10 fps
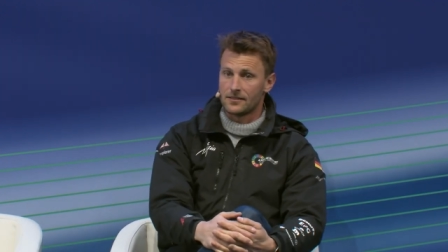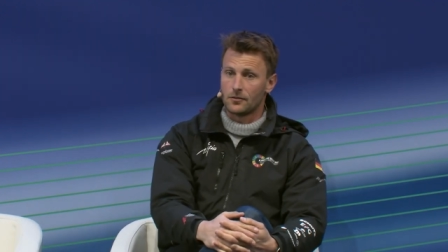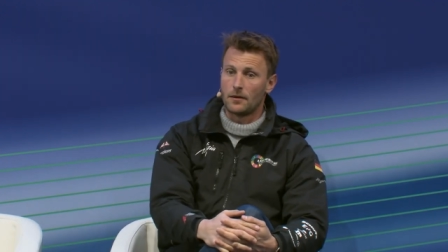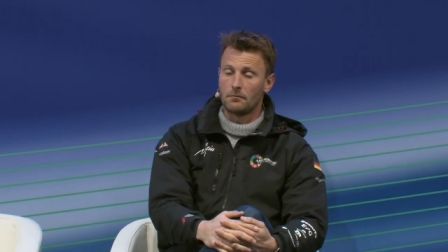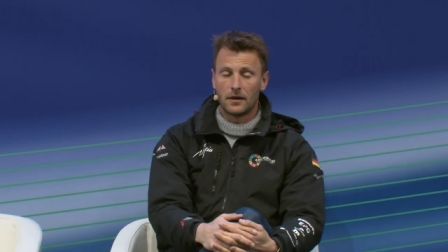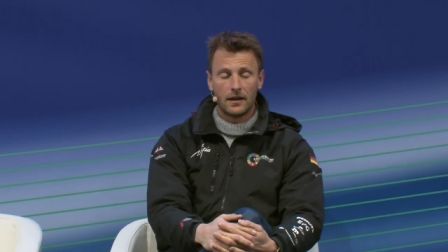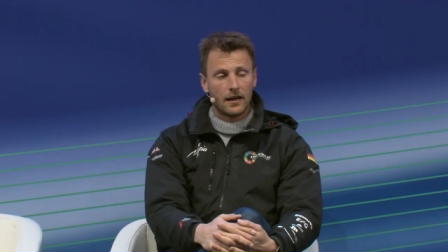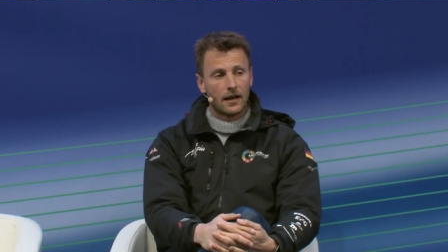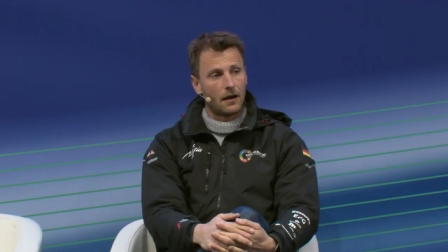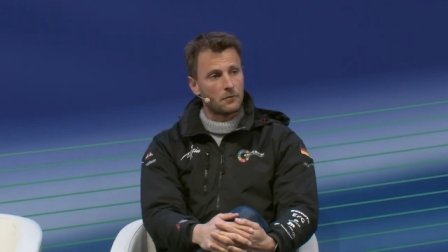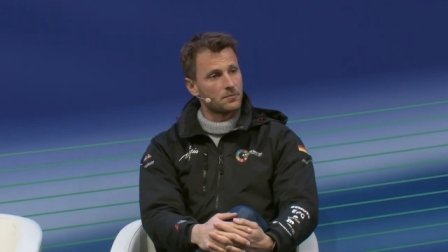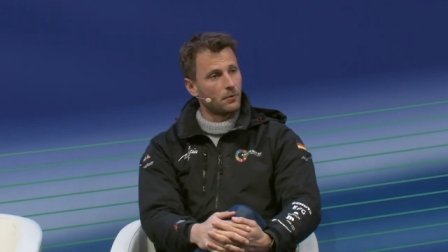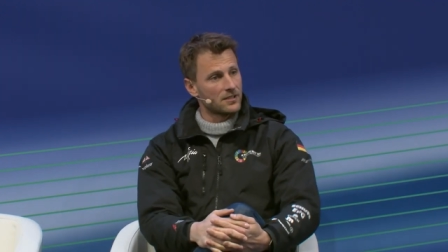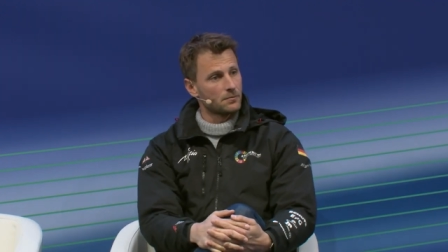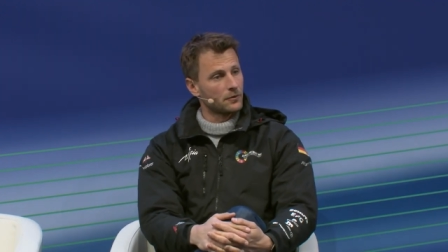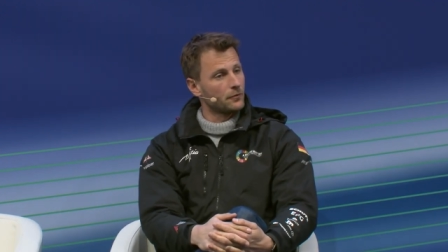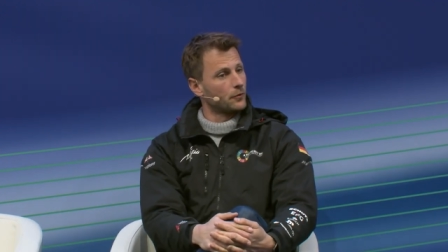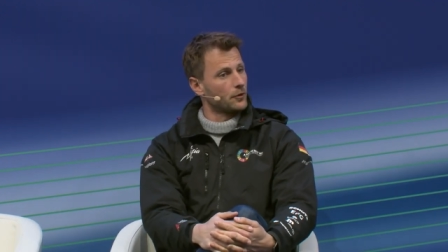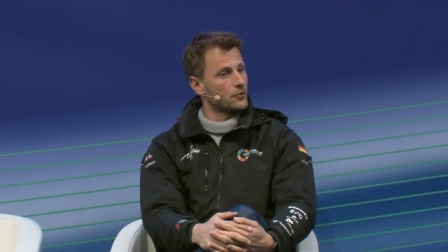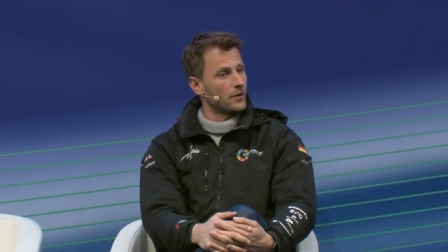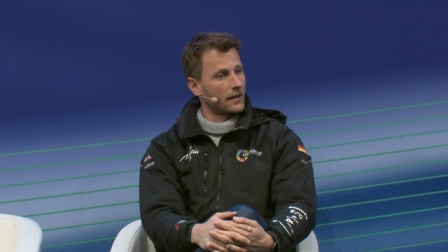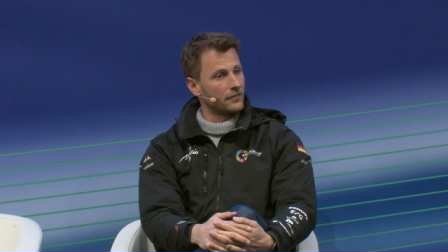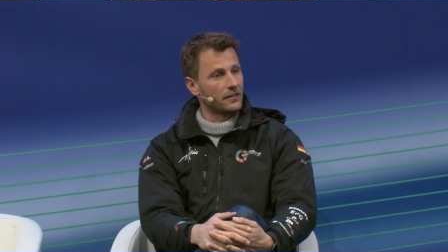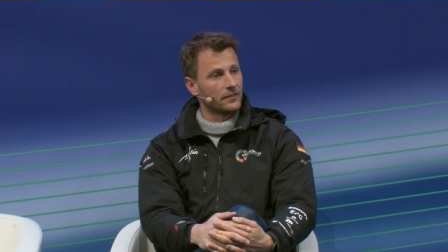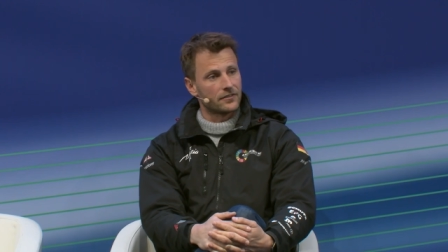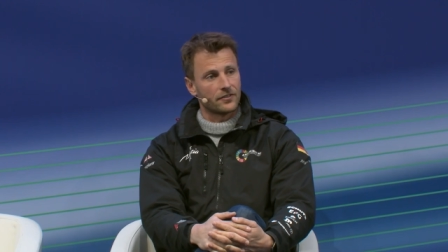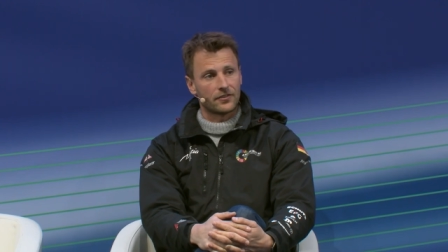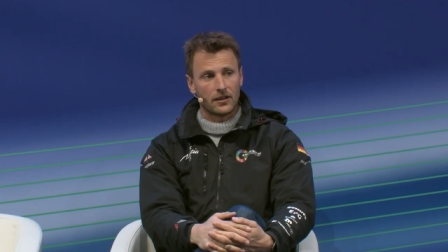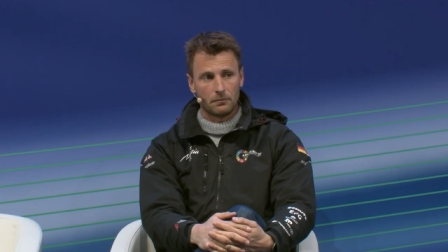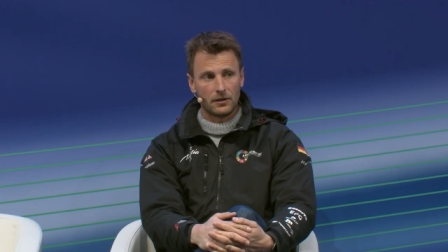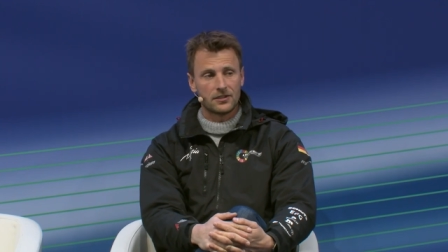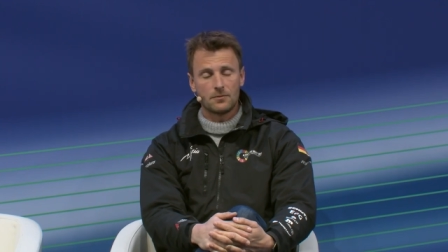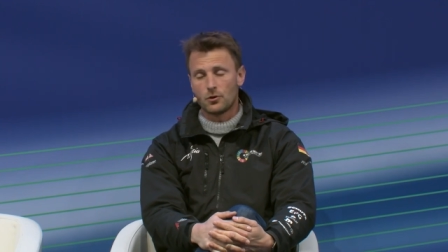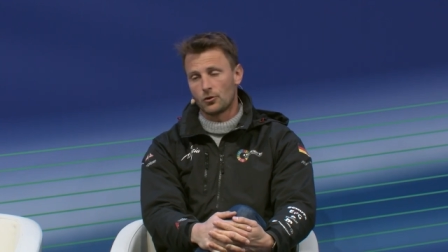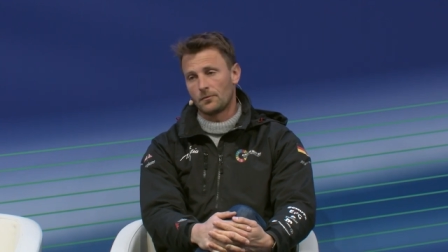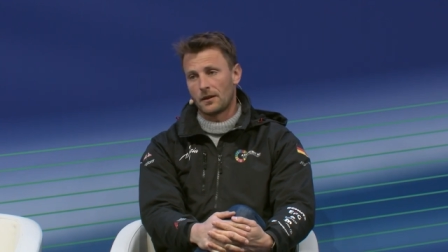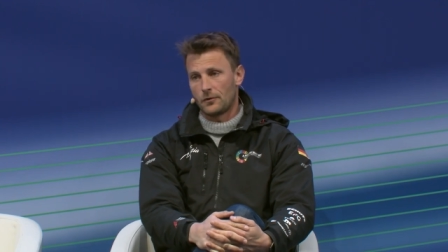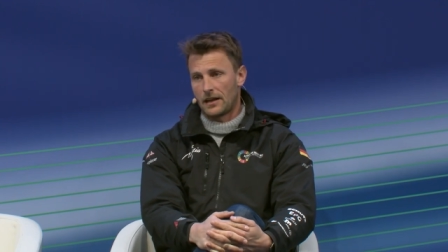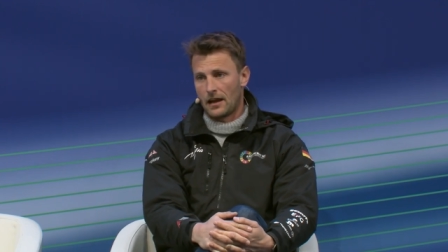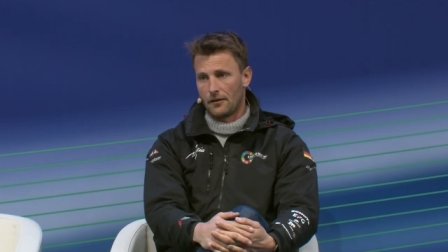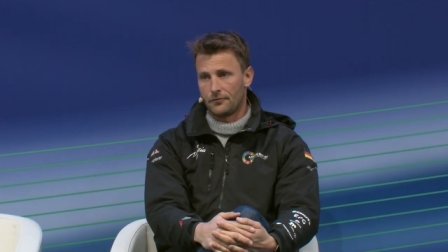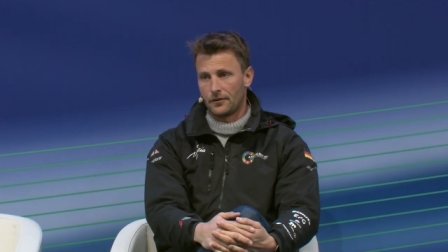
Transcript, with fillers: So I'm I'm responsible for driving the sustainability program that we have.